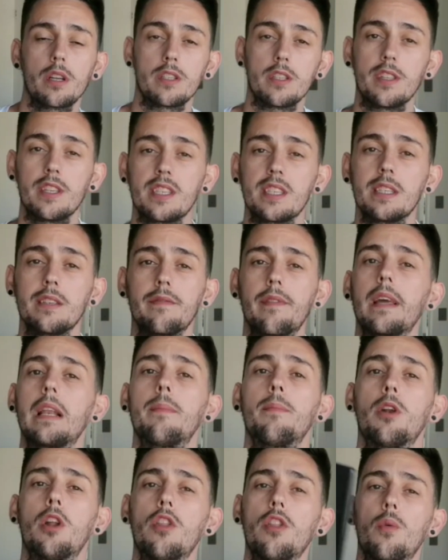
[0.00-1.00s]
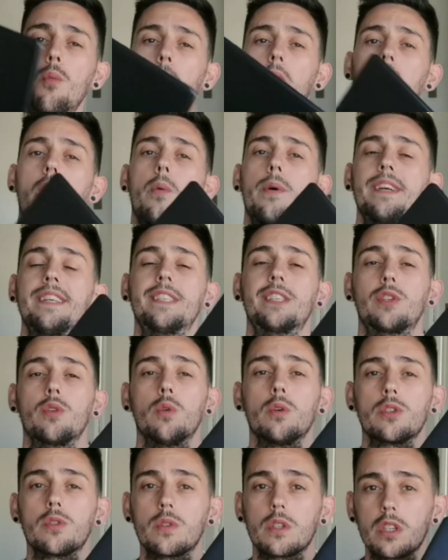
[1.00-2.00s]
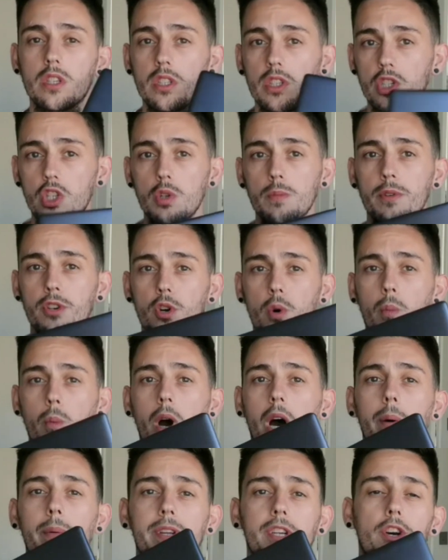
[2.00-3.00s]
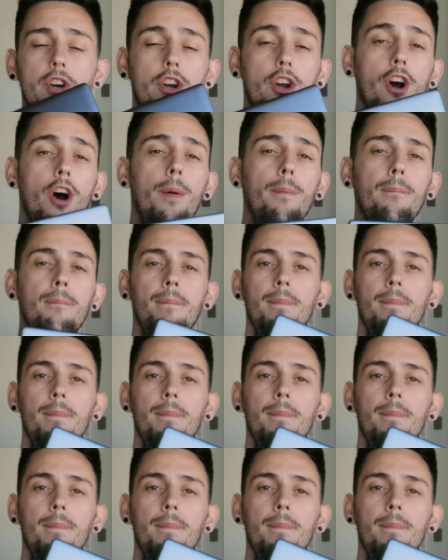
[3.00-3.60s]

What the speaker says: So this is available on the Huawei store, so it's consumer.huawei.com.